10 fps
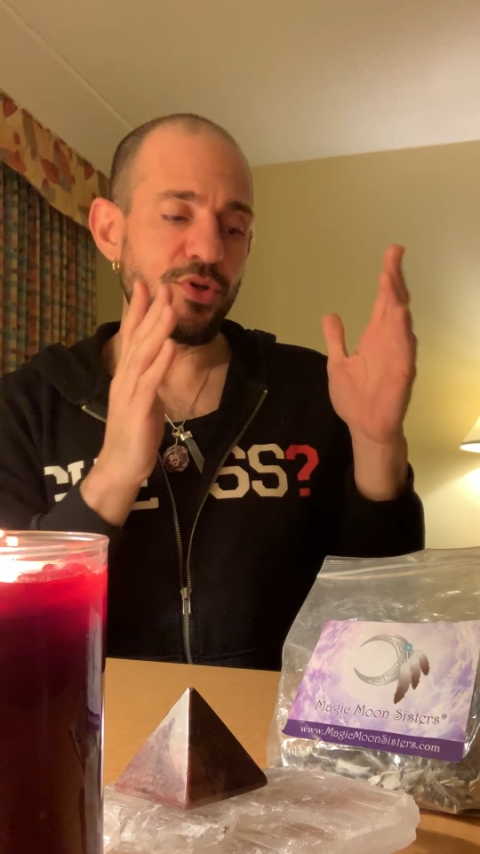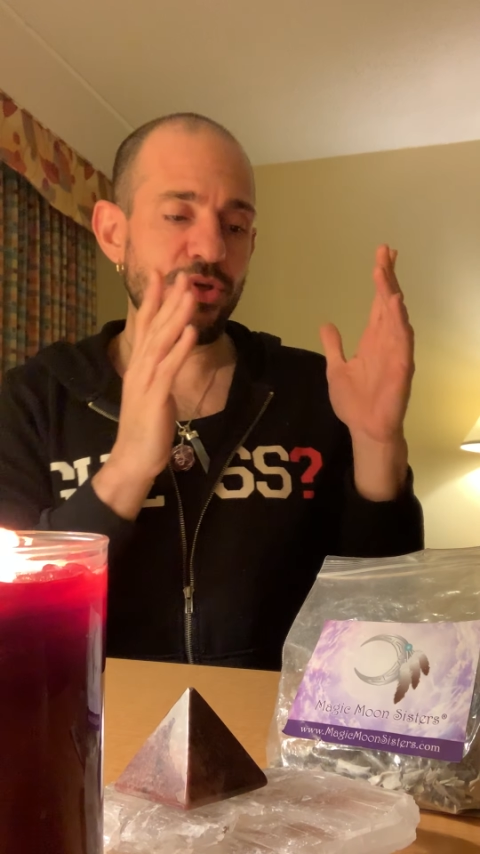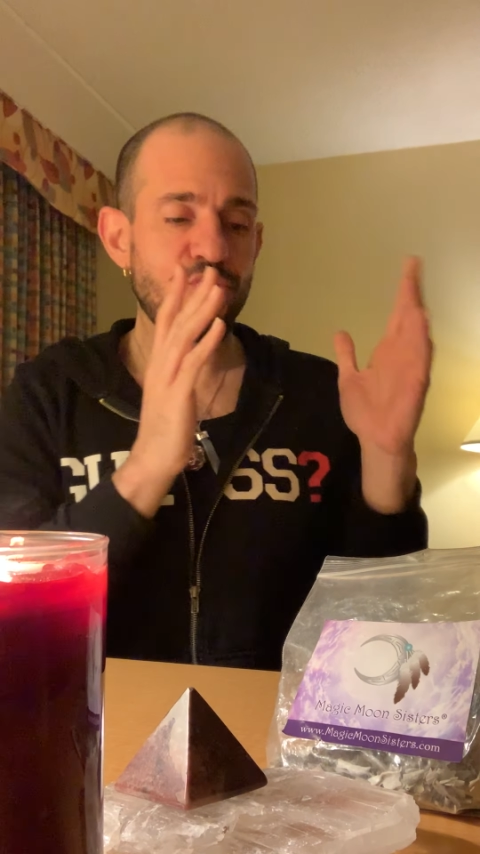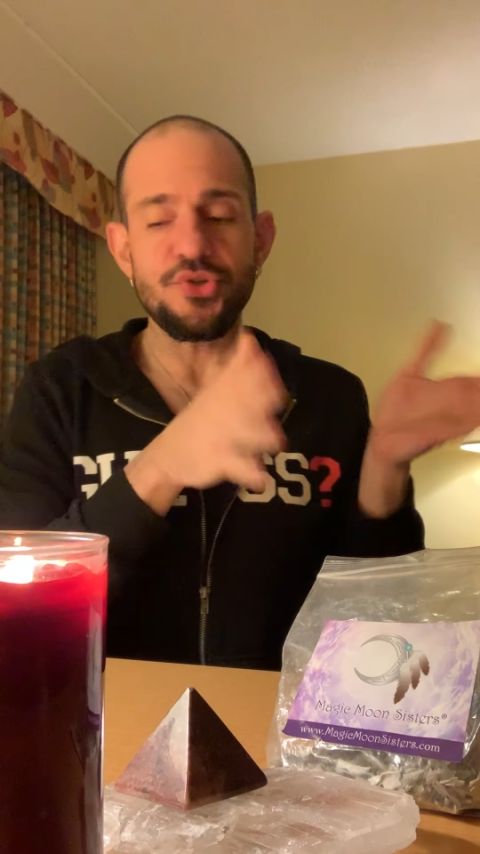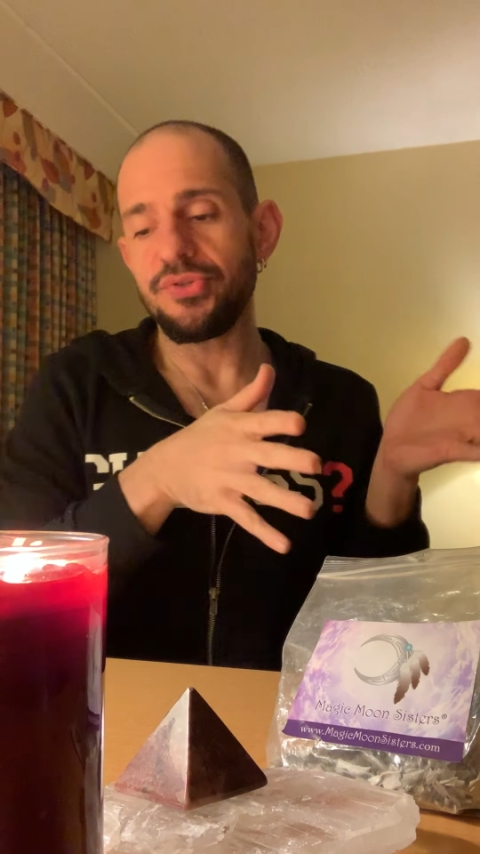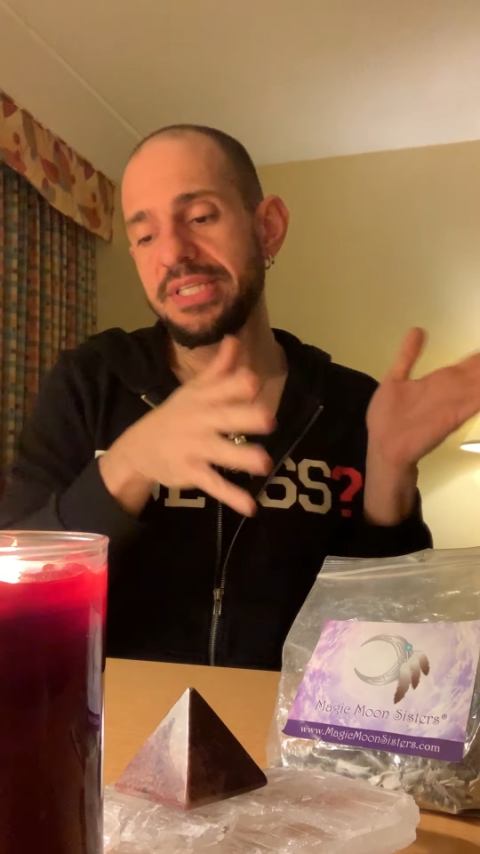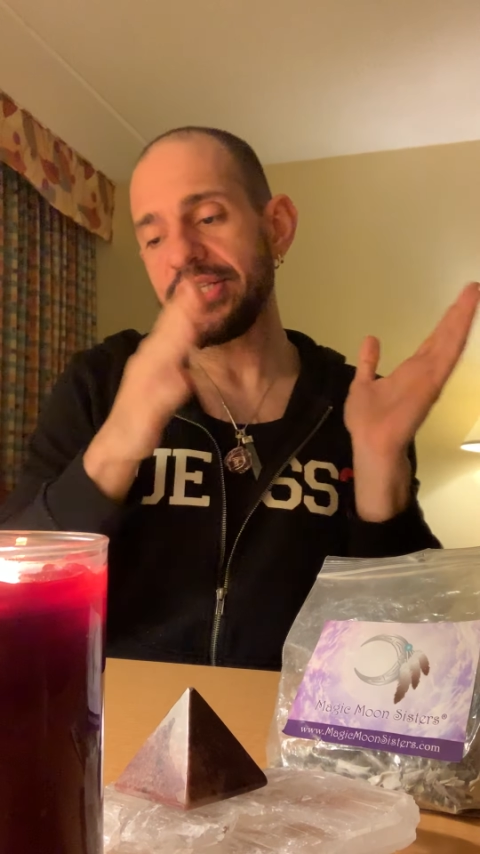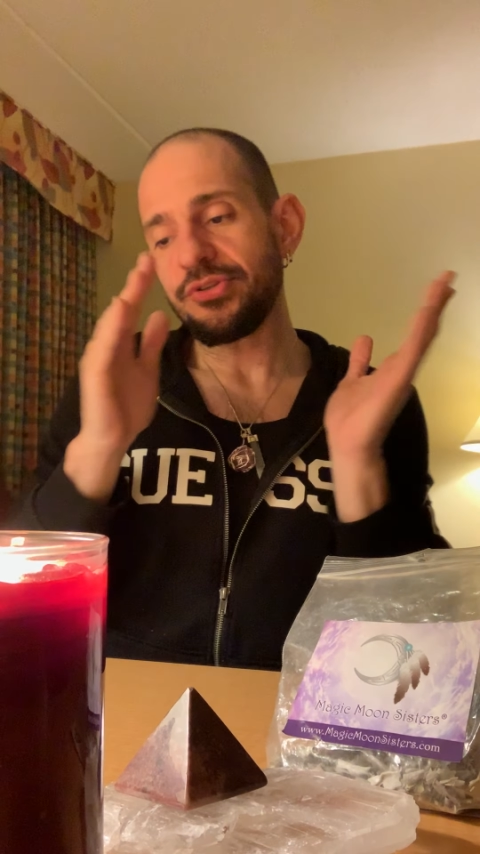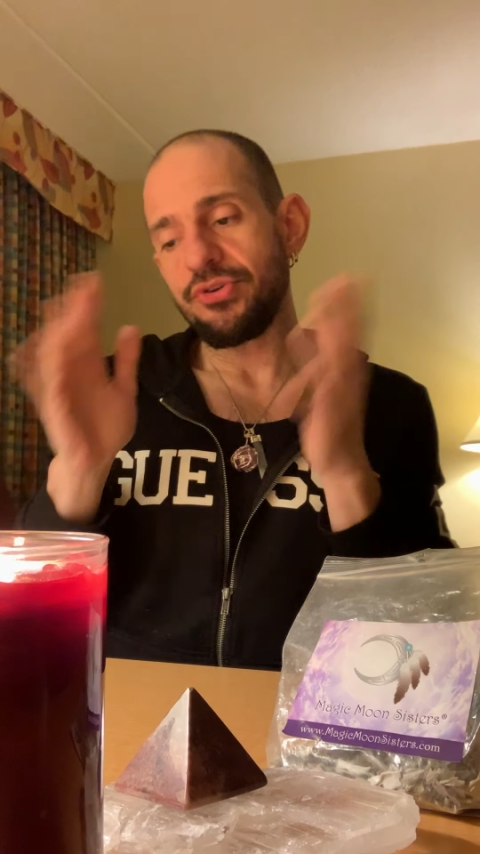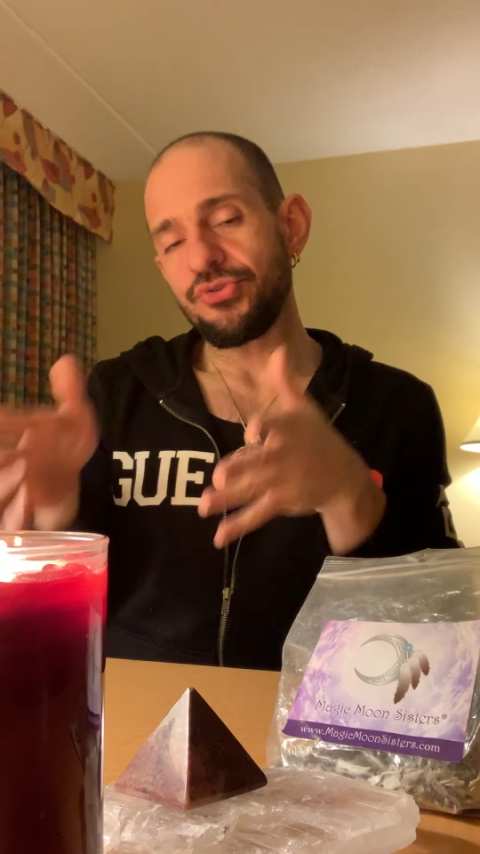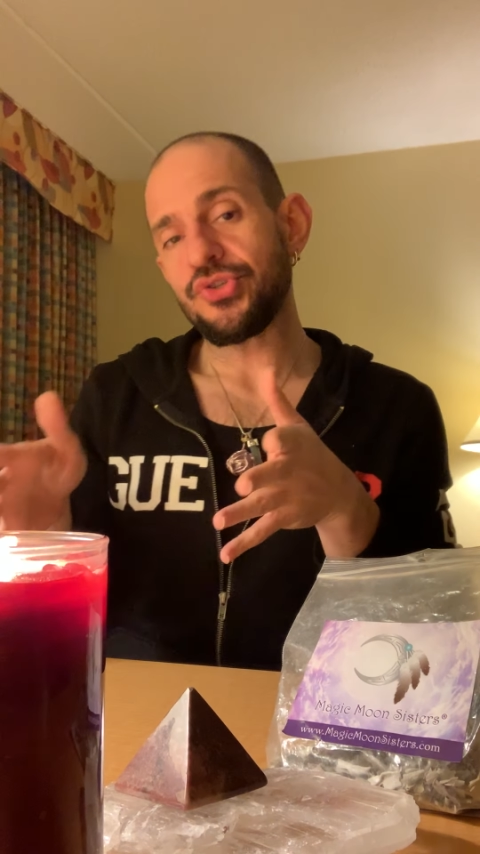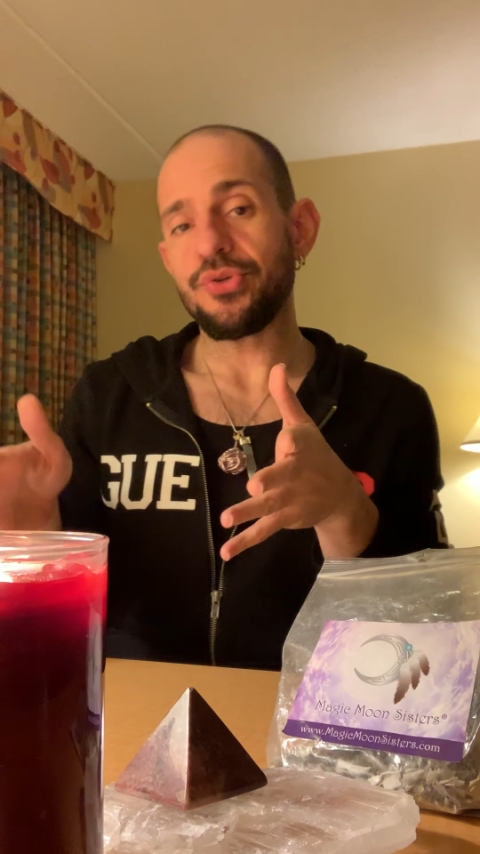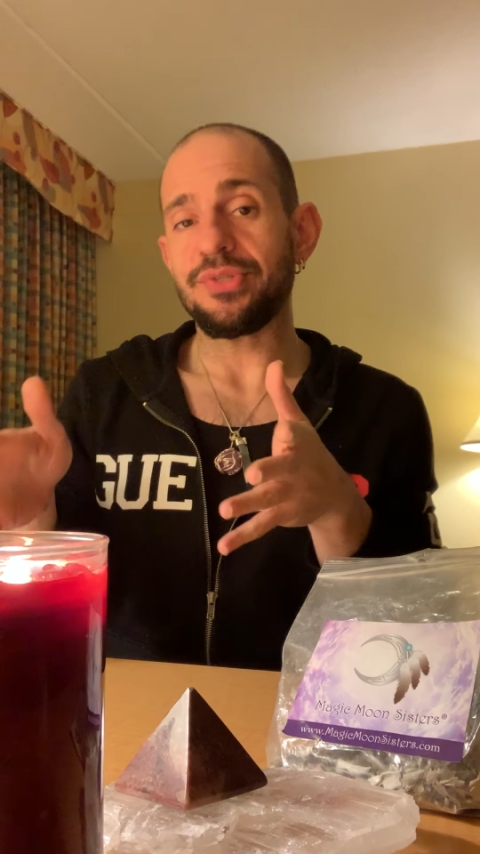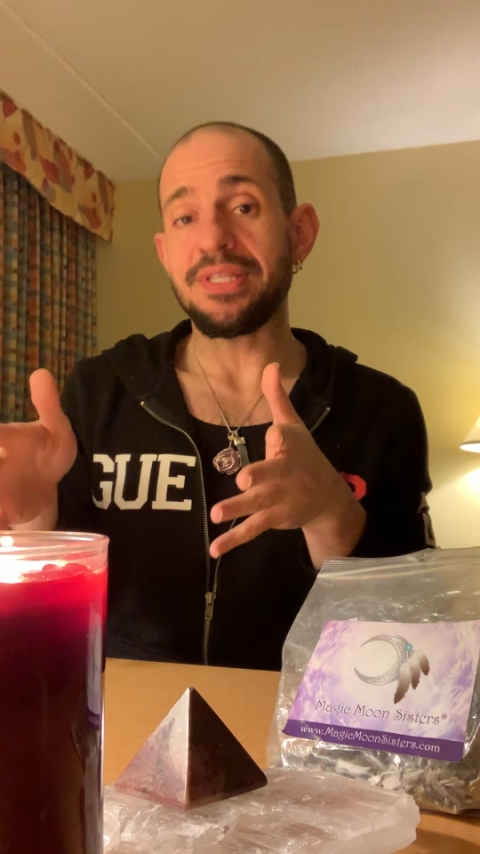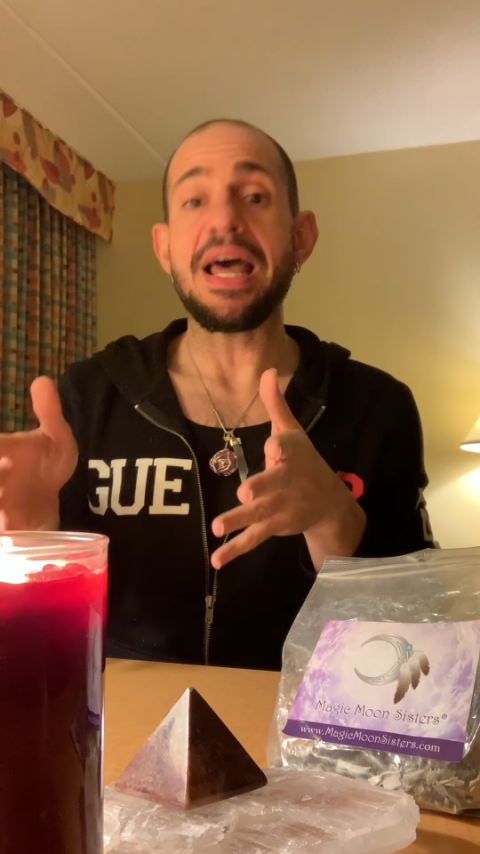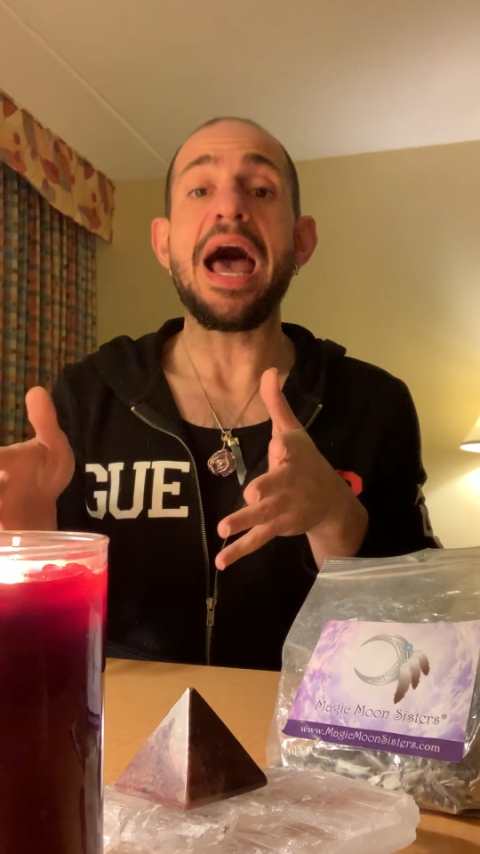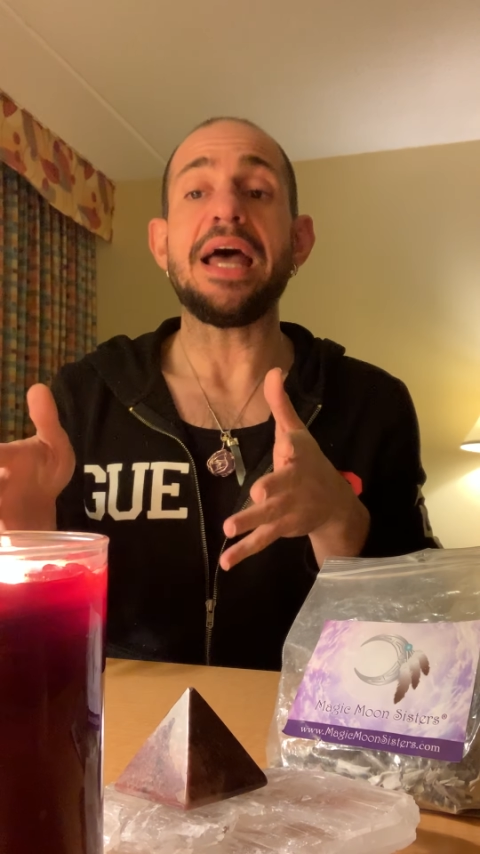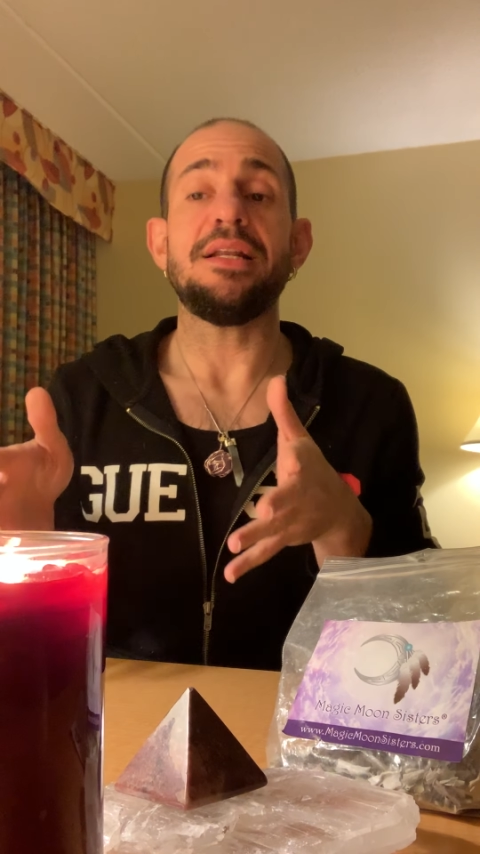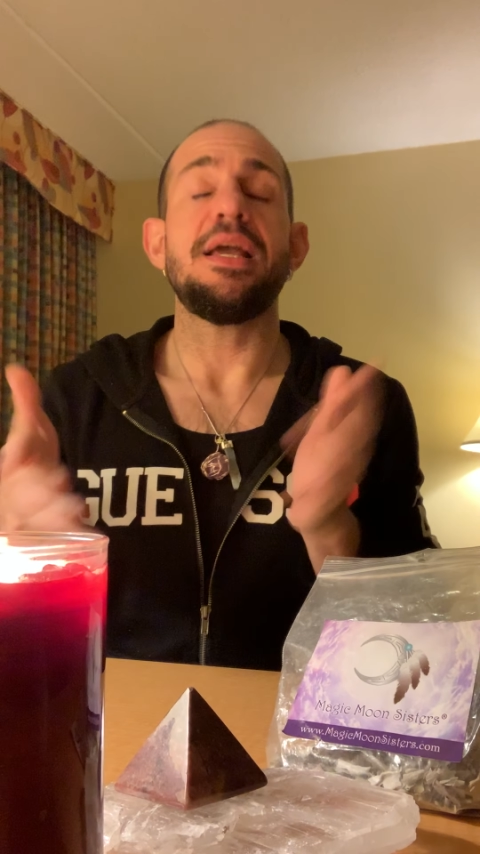you choose this or you choose that